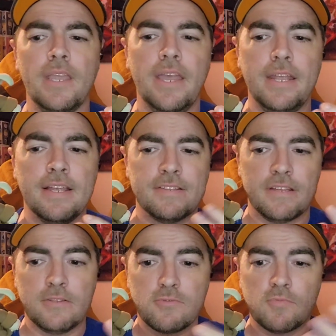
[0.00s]
and
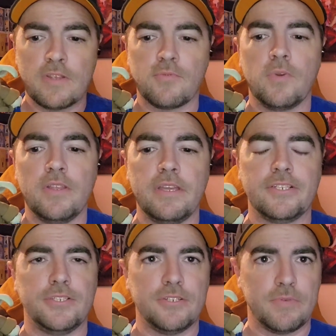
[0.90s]
that's one of the
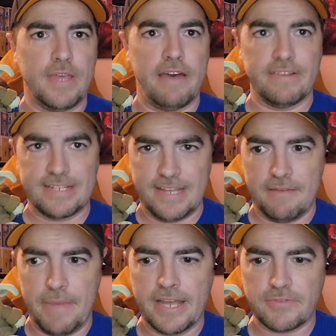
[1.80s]
issues with having
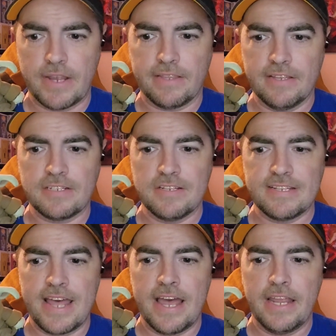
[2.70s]
Sam Maggs write this,
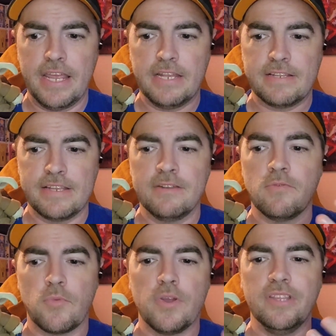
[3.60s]
is that it
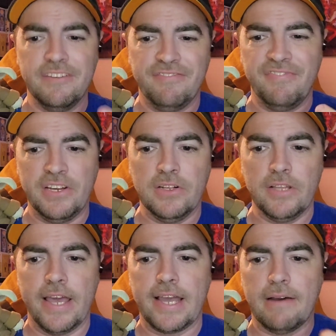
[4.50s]
didn't really feel
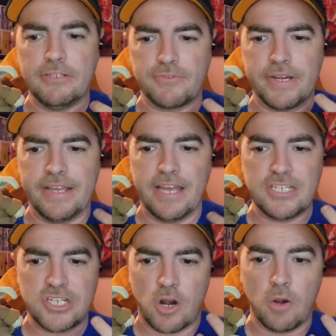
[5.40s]
like I was reading a
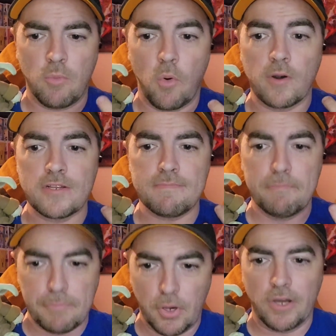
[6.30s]
Star Wars
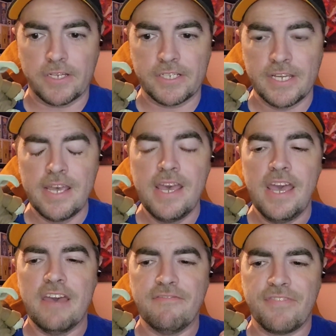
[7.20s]
book.
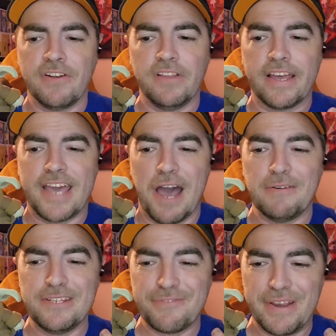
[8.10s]
It felt like I
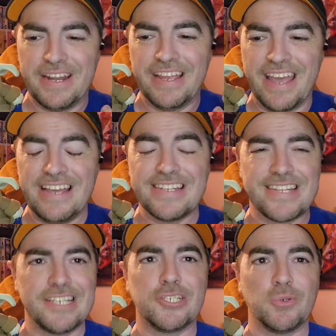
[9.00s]
was reading a
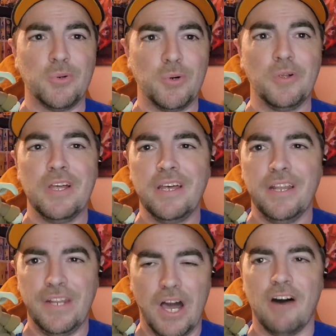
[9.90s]
sensual
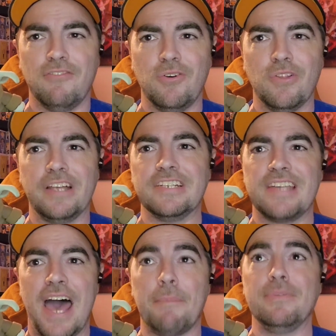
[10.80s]
novel that
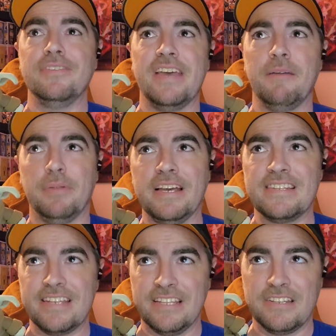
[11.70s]
just happened to take
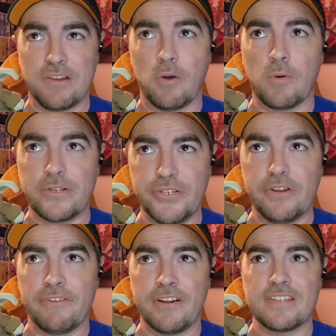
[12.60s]
place in the Star Wars
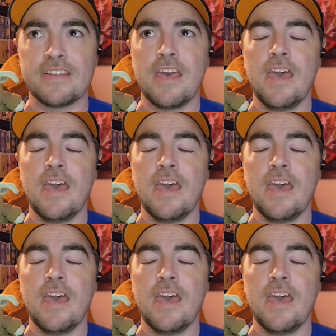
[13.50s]
universe.